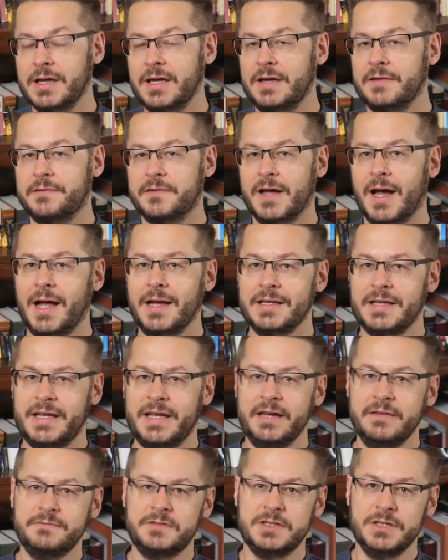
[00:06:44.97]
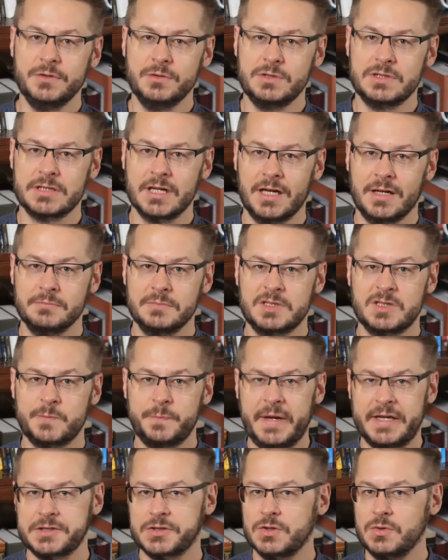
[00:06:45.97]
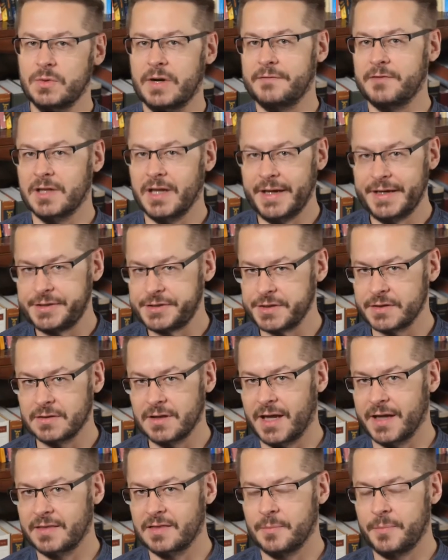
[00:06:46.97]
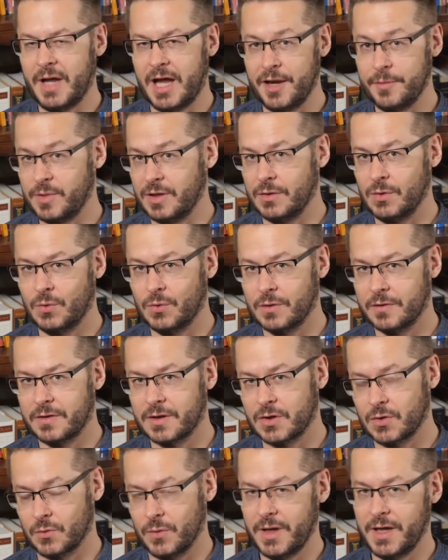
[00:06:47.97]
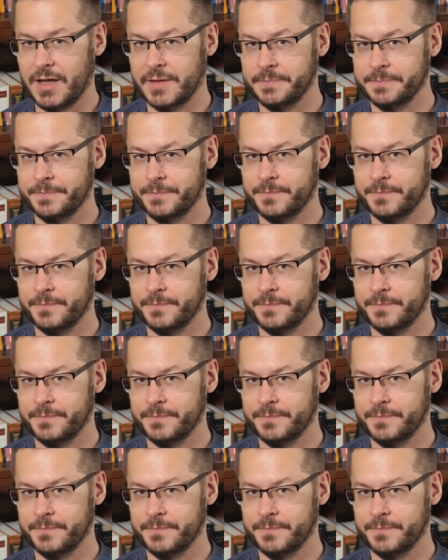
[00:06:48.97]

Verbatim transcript: if God gives you some special revelation like the Bible or the Quran.